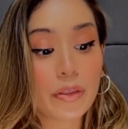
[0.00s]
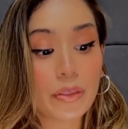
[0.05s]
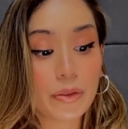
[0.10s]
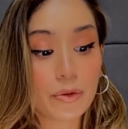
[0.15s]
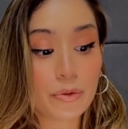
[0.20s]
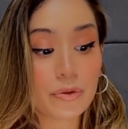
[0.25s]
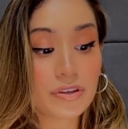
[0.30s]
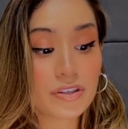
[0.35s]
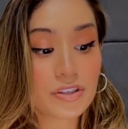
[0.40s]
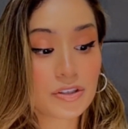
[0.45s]

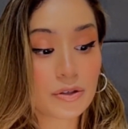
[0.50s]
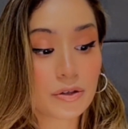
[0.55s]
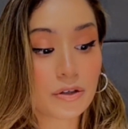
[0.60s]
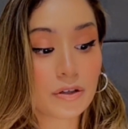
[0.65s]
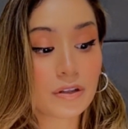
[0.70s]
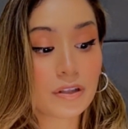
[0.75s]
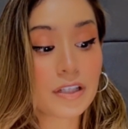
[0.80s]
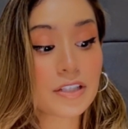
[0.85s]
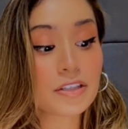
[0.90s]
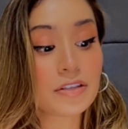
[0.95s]
through the
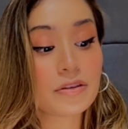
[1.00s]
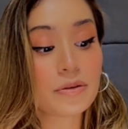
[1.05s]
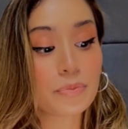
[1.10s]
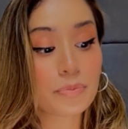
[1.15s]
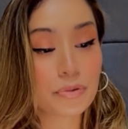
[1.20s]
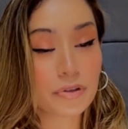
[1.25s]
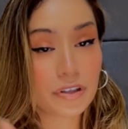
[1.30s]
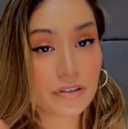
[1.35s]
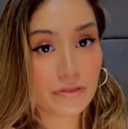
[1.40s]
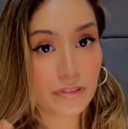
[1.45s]
skull into the
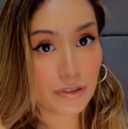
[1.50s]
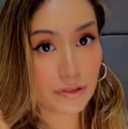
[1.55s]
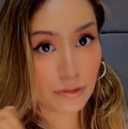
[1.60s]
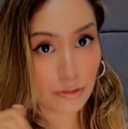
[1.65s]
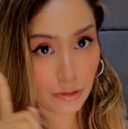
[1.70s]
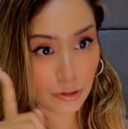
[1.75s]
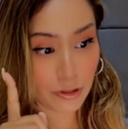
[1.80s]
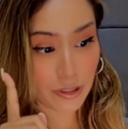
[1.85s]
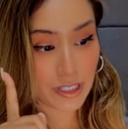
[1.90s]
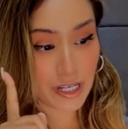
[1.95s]

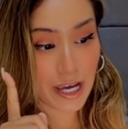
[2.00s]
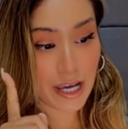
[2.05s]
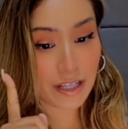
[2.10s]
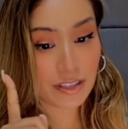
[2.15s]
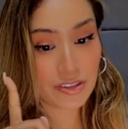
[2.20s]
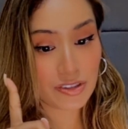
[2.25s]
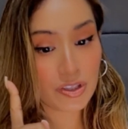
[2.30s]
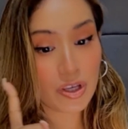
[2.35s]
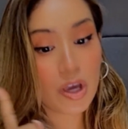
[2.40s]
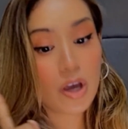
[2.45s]
prefrontal
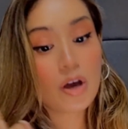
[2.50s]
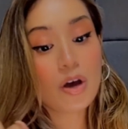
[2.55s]
cortex